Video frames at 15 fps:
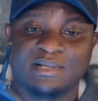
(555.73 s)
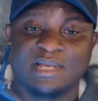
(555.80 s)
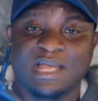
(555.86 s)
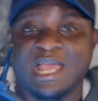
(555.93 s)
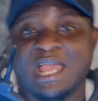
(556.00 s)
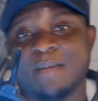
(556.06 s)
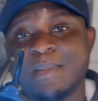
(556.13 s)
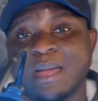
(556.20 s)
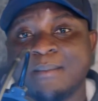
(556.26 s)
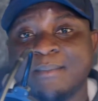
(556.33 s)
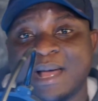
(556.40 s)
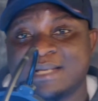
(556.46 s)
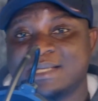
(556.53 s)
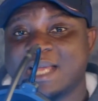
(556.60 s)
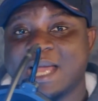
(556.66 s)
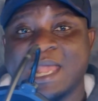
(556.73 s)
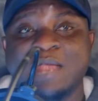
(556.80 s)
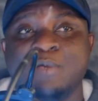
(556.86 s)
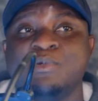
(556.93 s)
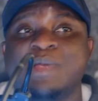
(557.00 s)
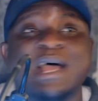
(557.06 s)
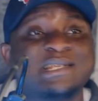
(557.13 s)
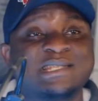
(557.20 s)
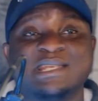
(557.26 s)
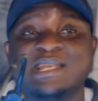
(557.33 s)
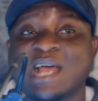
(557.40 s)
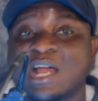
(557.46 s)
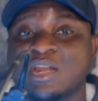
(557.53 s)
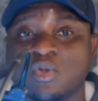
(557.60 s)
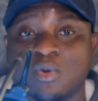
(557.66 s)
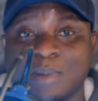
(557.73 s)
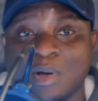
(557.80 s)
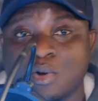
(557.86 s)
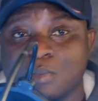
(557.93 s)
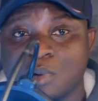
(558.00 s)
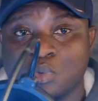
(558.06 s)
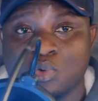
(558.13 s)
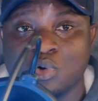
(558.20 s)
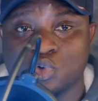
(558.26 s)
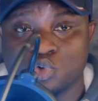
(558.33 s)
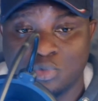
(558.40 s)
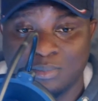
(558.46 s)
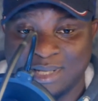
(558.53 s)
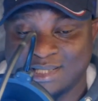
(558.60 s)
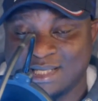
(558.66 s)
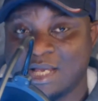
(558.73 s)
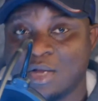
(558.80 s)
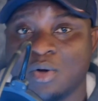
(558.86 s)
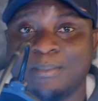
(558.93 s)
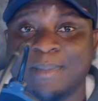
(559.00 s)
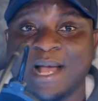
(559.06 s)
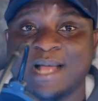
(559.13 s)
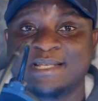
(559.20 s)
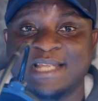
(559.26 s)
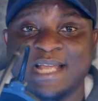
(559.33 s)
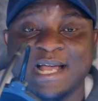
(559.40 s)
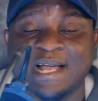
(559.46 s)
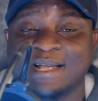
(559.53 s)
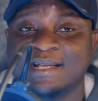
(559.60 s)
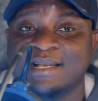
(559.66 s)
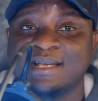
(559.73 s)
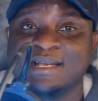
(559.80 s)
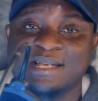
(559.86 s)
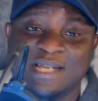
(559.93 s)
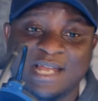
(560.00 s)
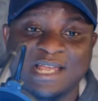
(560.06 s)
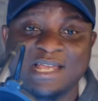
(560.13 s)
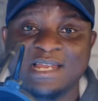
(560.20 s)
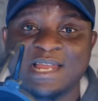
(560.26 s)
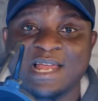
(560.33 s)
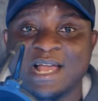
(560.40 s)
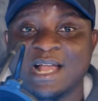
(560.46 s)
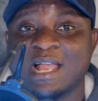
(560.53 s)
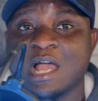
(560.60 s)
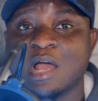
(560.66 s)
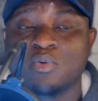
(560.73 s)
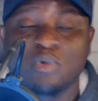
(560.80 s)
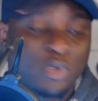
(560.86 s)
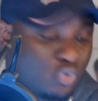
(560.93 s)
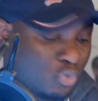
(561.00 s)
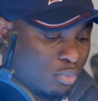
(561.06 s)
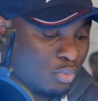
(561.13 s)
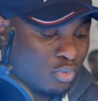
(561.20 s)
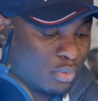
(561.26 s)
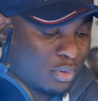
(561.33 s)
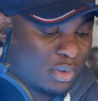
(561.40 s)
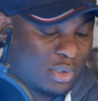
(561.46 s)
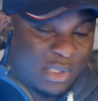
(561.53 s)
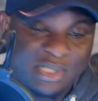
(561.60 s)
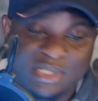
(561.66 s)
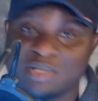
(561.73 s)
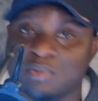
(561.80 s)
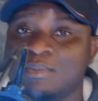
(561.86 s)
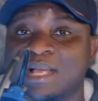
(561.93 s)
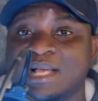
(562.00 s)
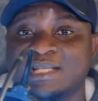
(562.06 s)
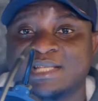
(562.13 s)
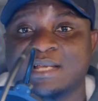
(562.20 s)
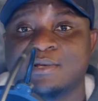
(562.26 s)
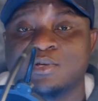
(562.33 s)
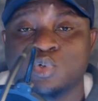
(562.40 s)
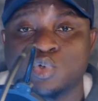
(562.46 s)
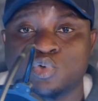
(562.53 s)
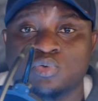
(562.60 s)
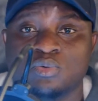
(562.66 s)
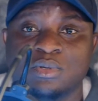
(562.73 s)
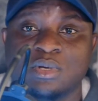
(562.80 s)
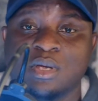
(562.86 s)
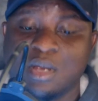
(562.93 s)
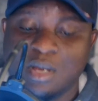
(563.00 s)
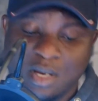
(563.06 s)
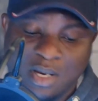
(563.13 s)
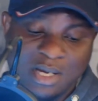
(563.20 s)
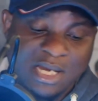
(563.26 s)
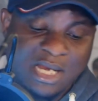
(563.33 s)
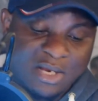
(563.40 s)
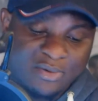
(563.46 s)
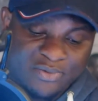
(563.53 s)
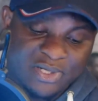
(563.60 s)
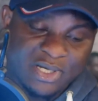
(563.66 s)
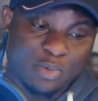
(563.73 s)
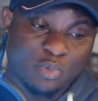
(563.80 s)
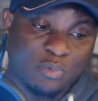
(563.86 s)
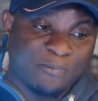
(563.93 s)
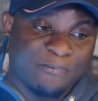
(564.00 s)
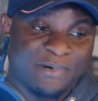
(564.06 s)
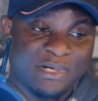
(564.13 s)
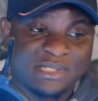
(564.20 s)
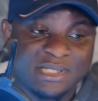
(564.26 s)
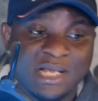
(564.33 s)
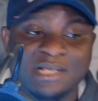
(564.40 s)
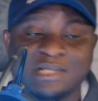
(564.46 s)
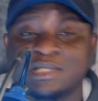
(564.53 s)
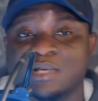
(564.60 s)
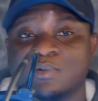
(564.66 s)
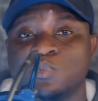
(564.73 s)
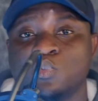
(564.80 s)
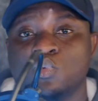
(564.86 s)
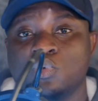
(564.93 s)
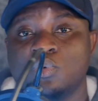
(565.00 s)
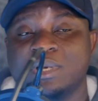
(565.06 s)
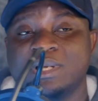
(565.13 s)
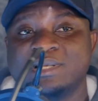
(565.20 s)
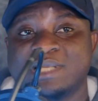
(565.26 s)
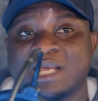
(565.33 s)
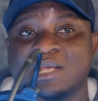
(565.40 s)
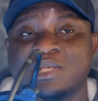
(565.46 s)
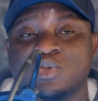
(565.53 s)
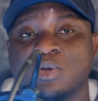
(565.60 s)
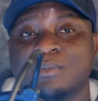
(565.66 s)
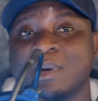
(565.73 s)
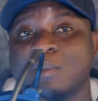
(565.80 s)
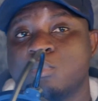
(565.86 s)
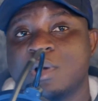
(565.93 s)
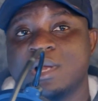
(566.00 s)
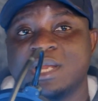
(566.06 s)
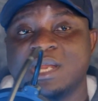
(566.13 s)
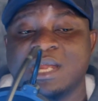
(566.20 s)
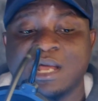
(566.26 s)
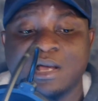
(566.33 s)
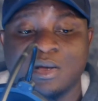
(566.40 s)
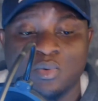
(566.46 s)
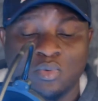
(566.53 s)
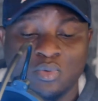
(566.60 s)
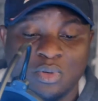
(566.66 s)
A bear, my dear, if we are seen, I'll be good, no, so, but I'll bad, dear, nay, and I can't walk to me. Into me and Shannon, so. Nay, I'm chained, won't free the sons, and who knows, I'm your my bunny now.